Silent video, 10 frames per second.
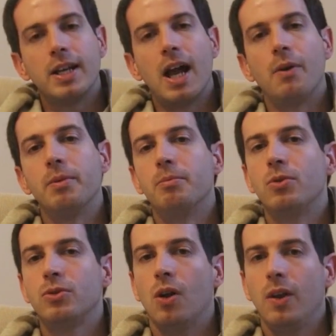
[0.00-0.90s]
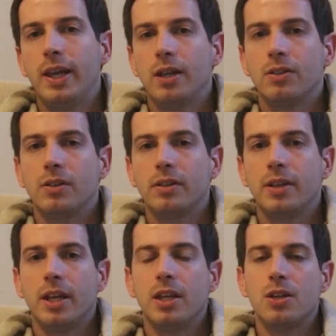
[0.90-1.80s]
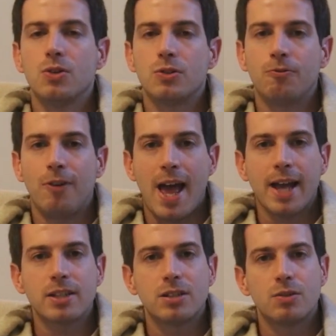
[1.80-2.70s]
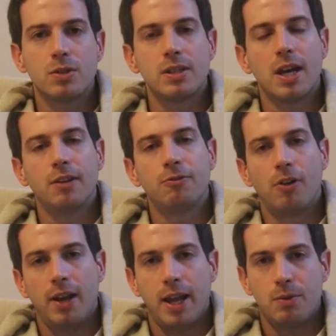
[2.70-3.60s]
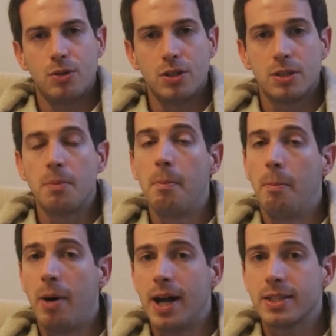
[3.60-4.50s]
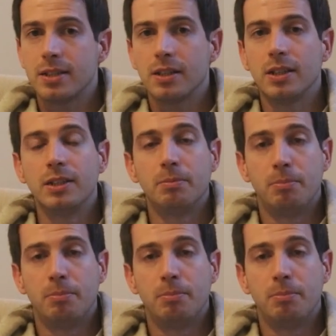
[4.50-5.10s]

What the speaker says: Now, in Mundo Lingo, they use flags to stand for languages, but in the